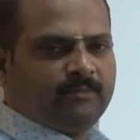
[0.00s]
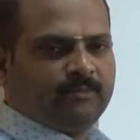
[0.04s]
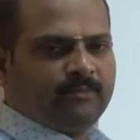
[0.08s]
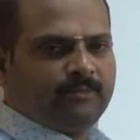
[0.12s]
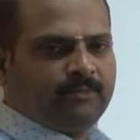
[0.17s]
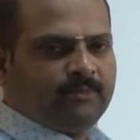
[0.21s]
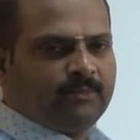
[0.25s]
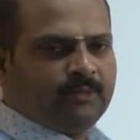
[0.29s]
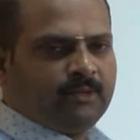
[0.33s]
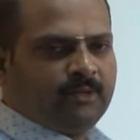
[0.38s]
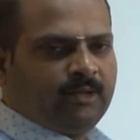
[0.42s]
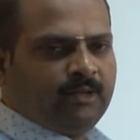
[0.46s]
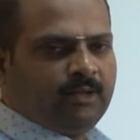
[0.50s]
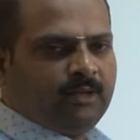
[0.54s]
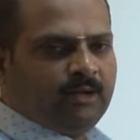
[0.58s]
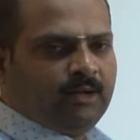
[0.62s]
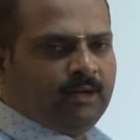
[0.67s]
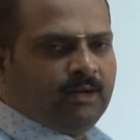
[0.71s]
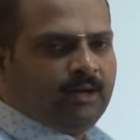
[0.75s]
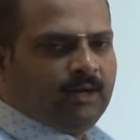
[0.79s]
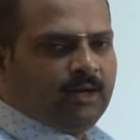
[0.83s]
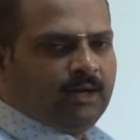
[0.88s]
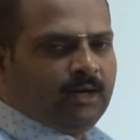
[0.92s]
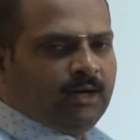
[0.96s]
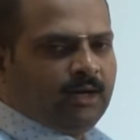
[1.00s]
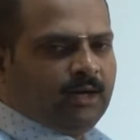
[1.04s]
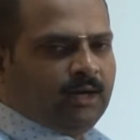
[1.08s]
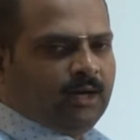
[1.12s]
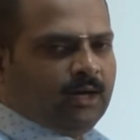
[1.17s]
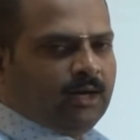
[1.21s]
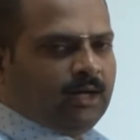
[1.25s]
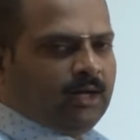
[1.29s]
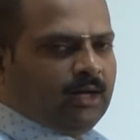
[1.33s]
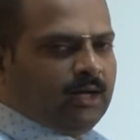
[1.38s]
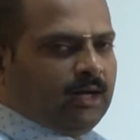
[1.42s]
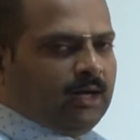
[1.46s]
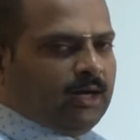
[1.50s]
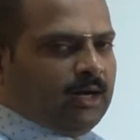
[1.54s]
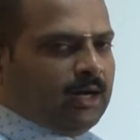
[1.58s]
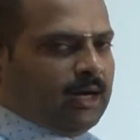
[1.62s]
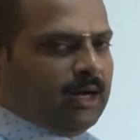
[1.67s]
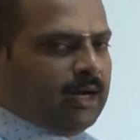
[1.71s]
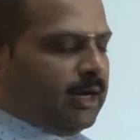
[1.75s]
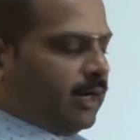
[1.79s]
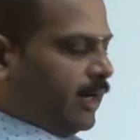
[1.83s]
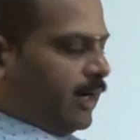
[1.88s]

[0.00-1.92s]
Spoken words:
No one is speaking in this clip.